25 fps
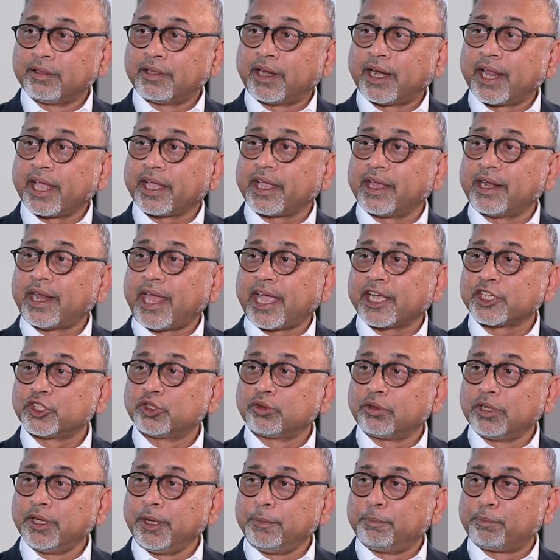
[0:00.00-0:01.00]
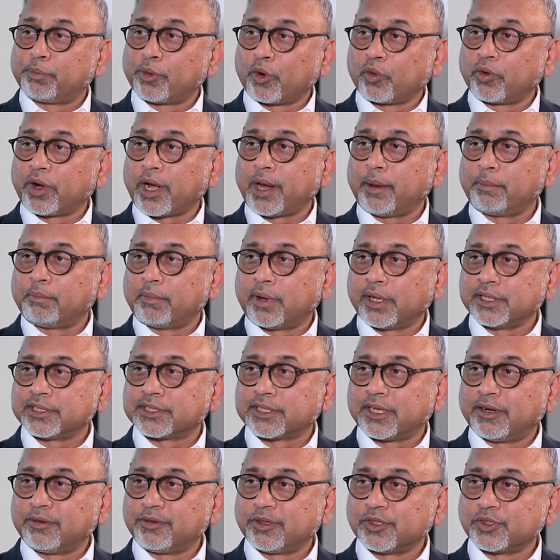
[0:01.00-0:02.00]
that I can actually program
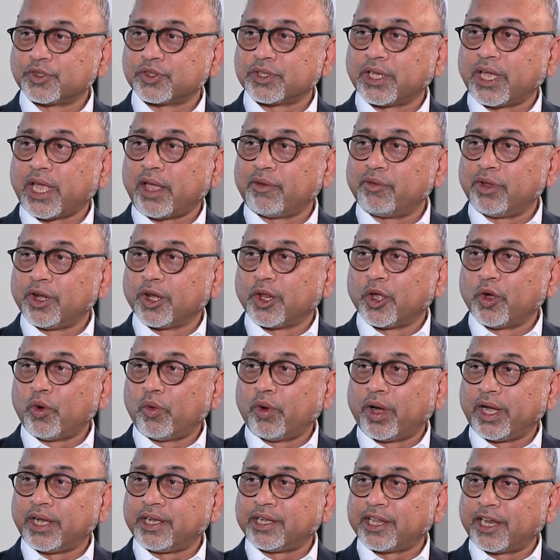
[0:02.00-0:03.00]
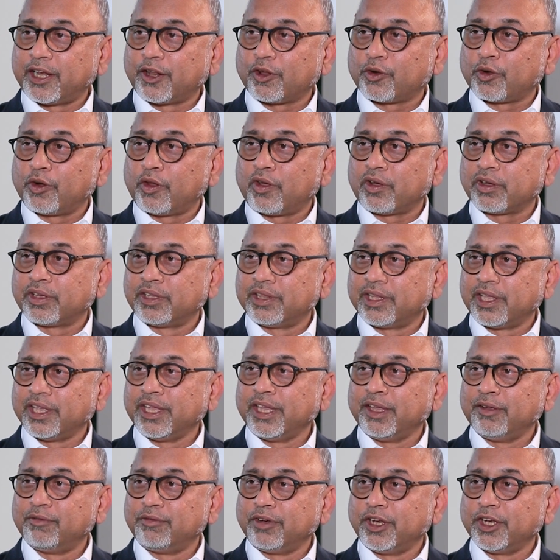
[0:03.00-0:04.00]
myself to say I will go at 10 o'clock in the
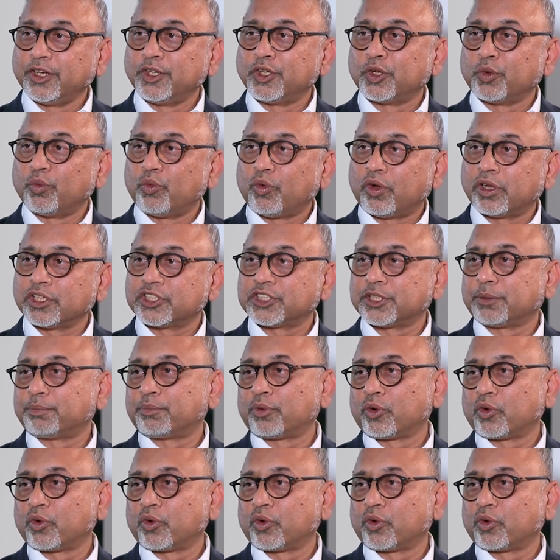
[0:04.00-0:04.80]
evening to watch a